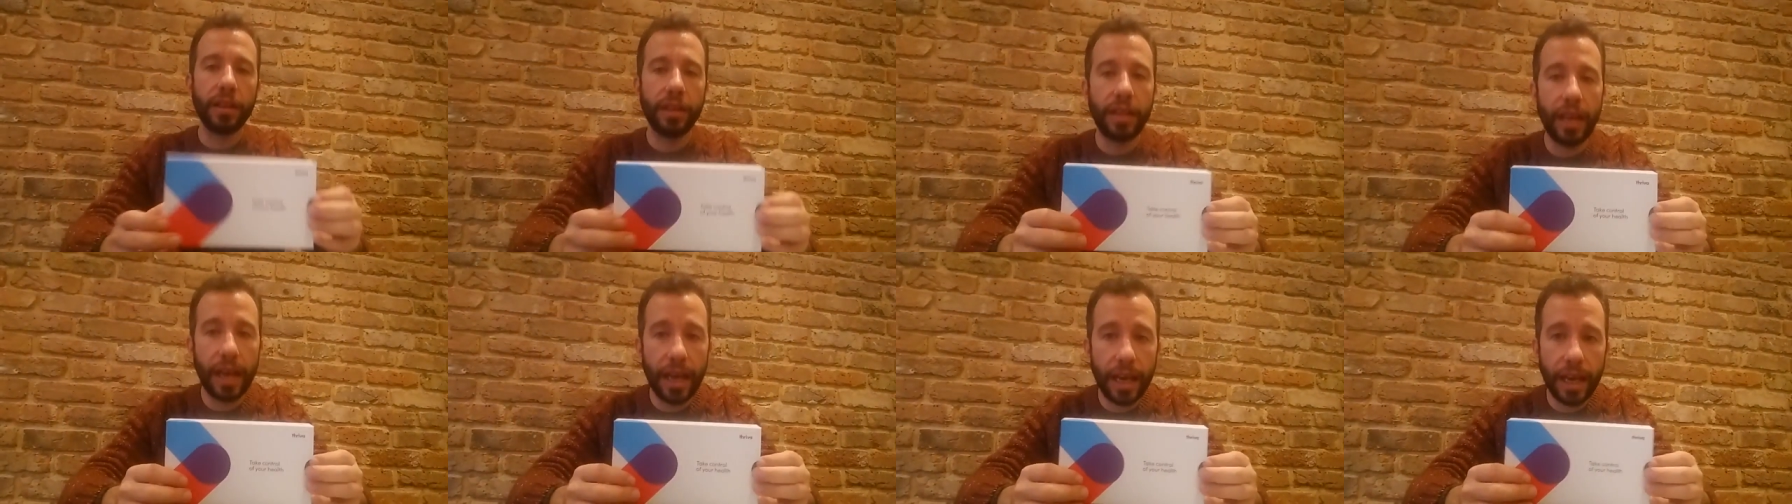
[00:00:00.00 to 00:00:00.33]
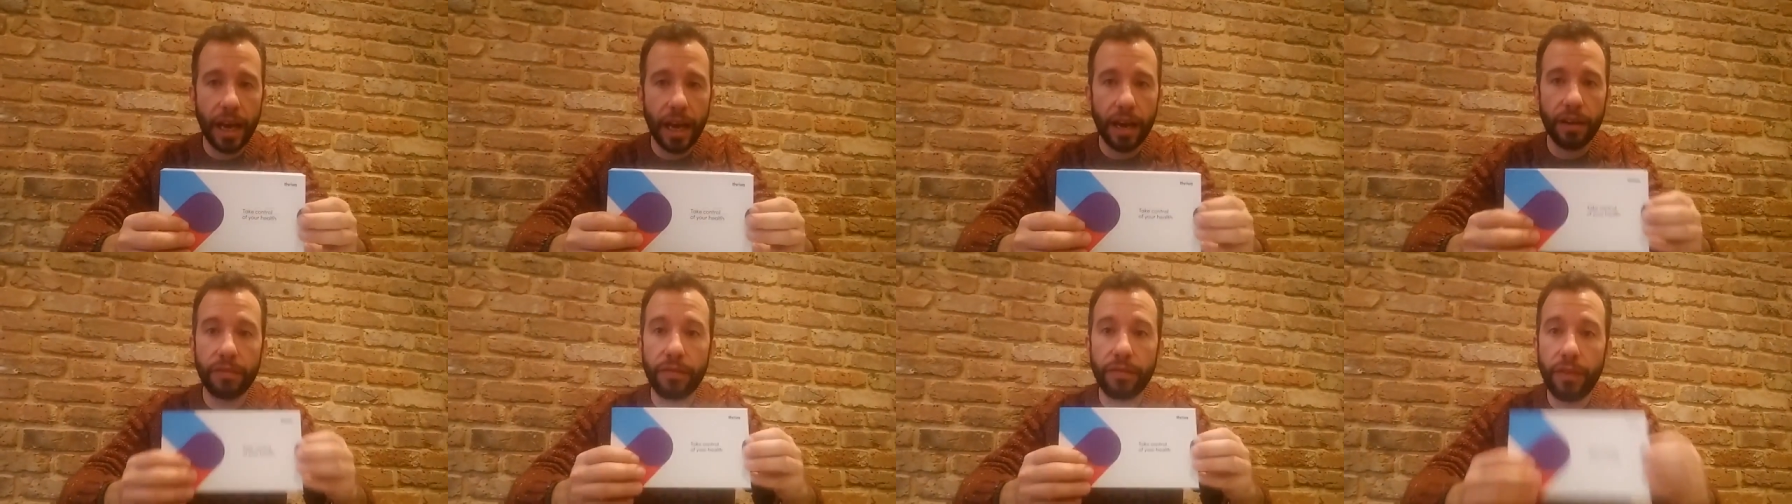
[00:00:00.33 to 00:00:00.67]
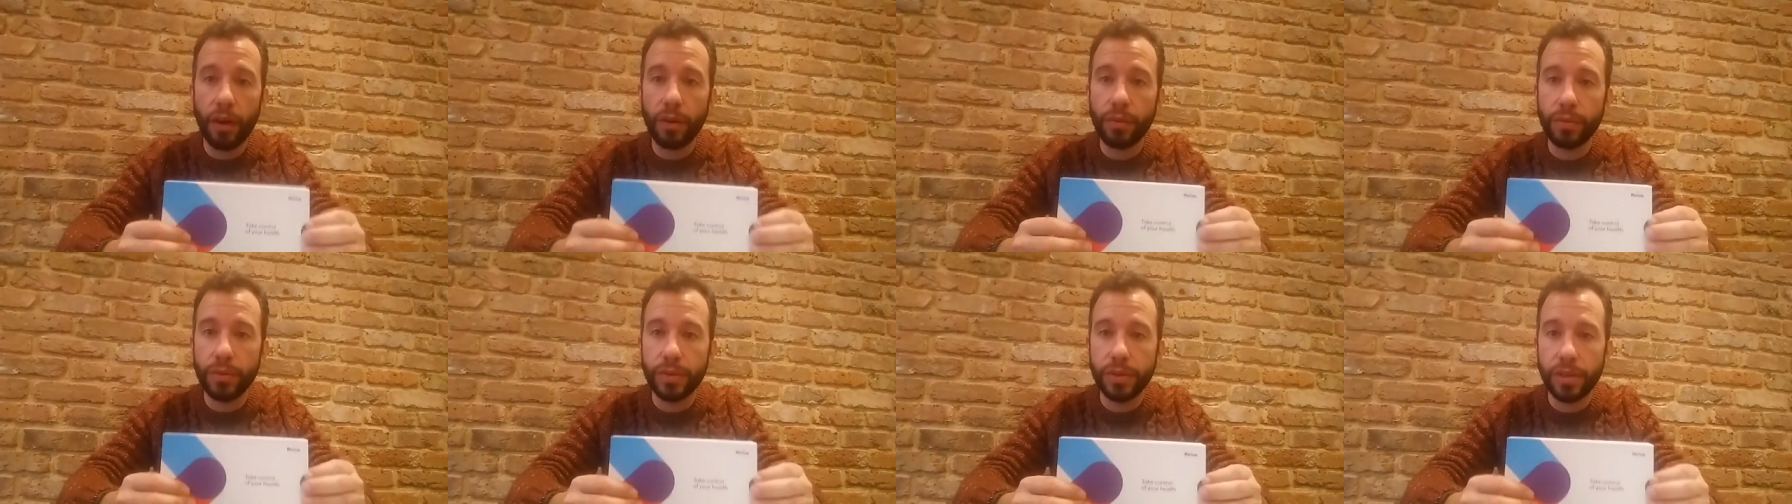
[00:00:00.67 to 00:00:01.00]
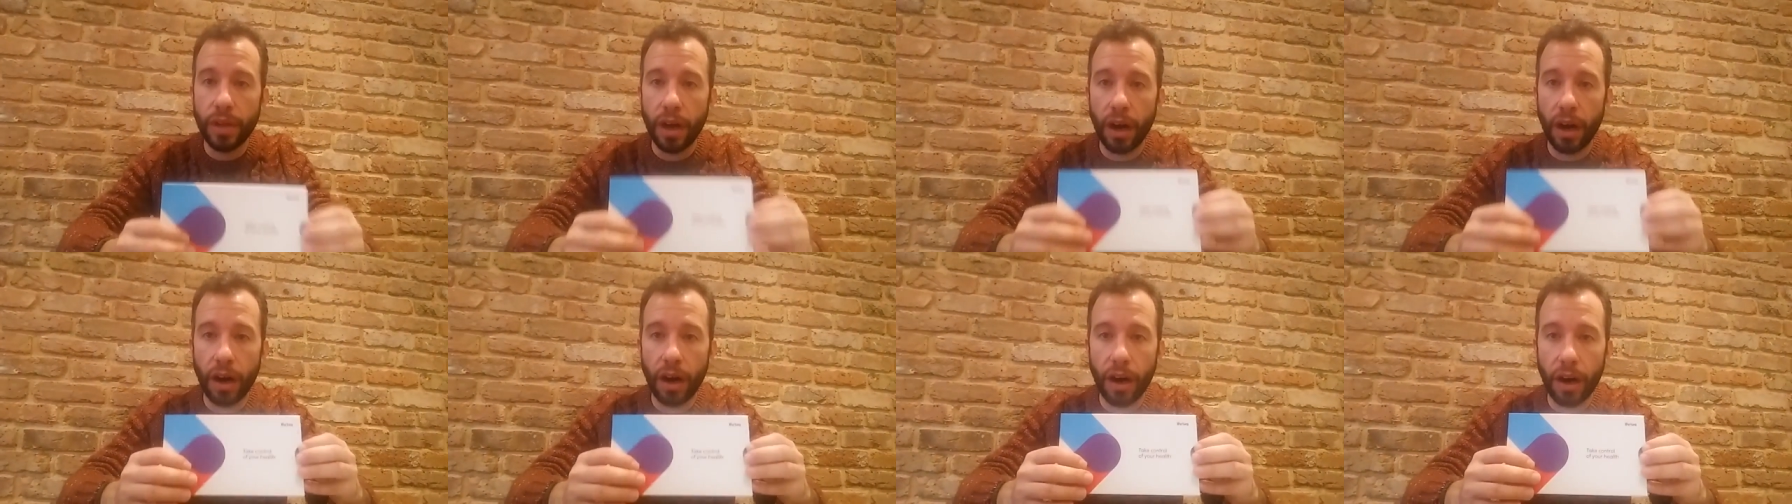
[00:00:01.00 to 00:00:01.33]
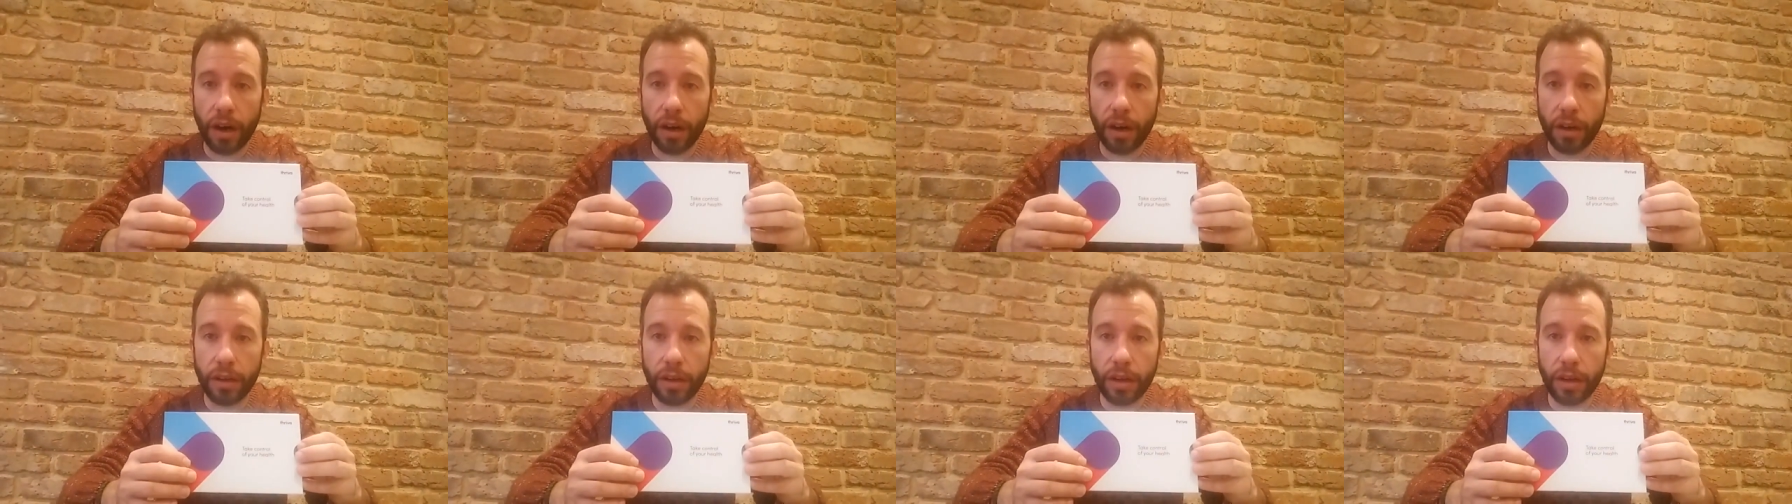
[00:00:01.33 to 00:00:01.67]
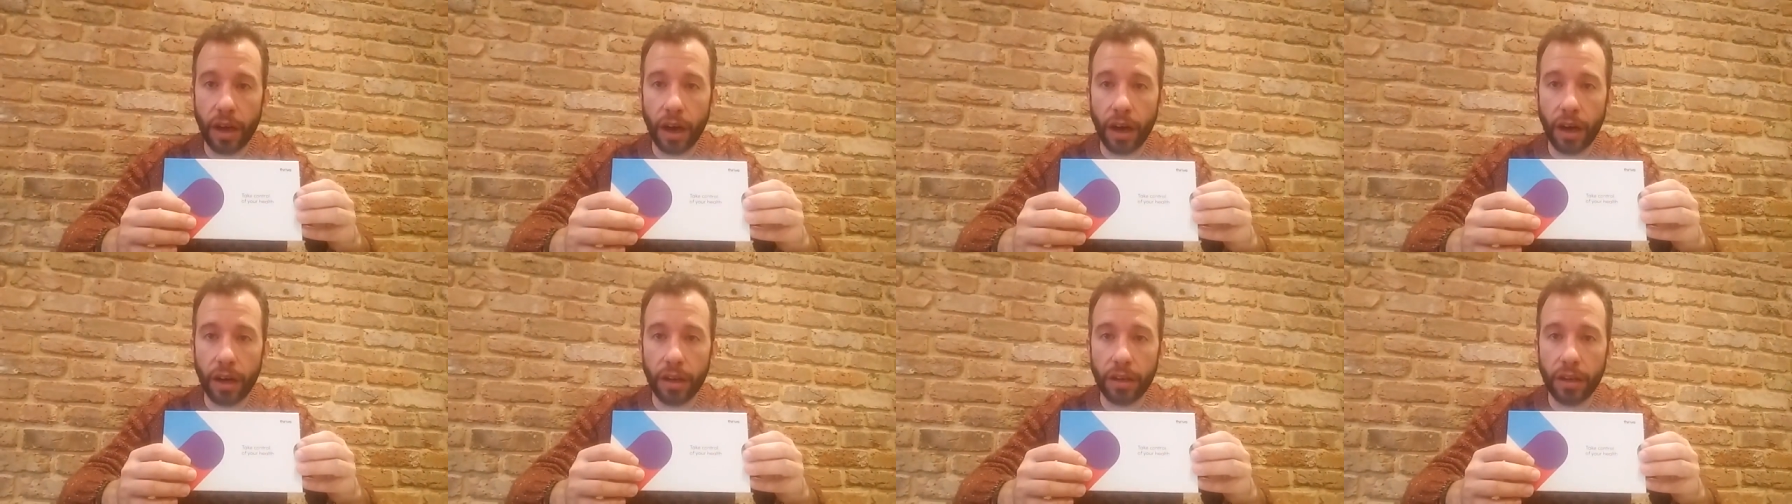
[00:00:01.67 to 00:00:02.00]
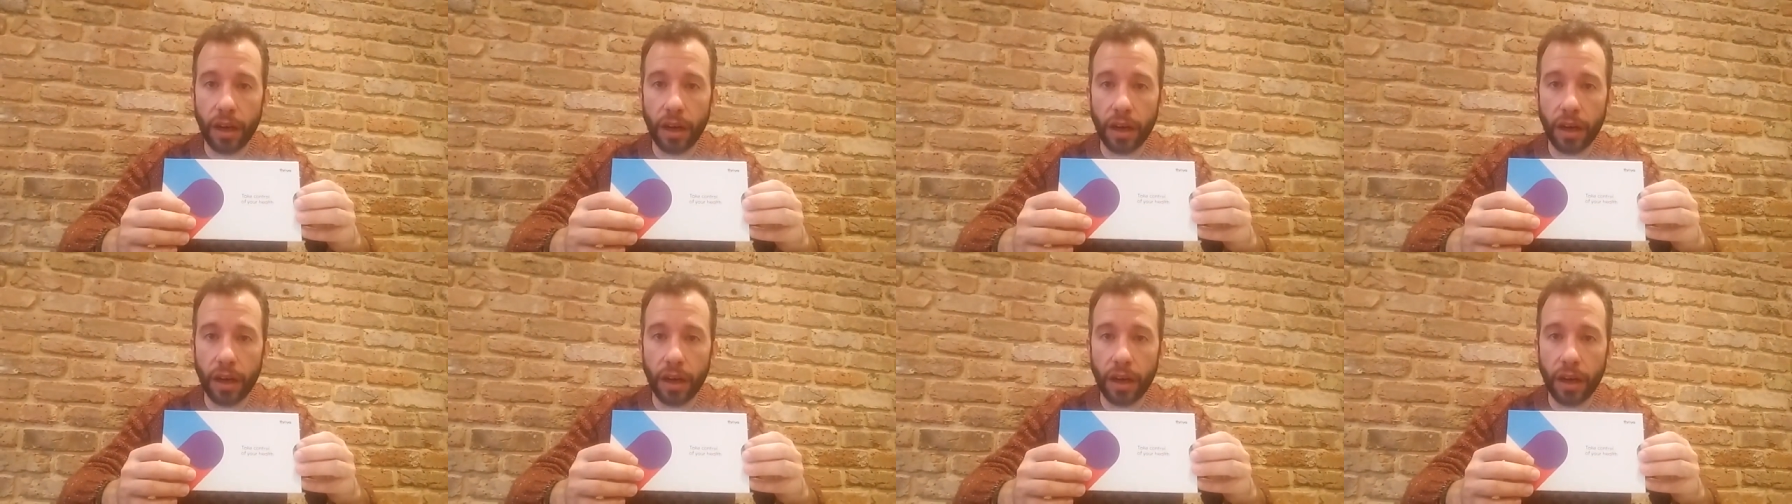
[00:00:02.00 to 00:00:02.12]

they are focused on, on,